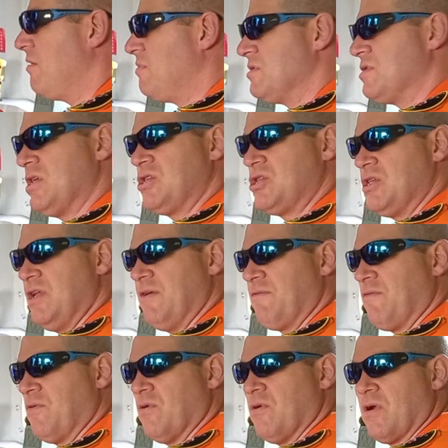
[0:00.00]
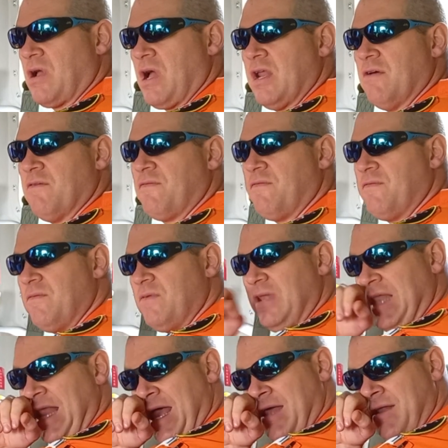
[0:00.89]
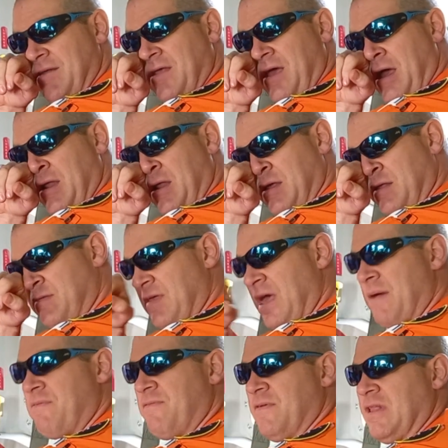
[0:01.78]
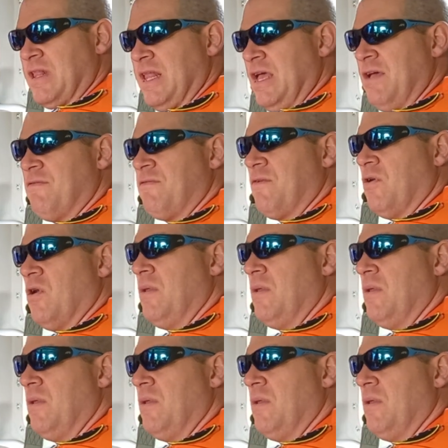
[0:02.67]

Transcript: position if we're kind of land on the top of a cliff or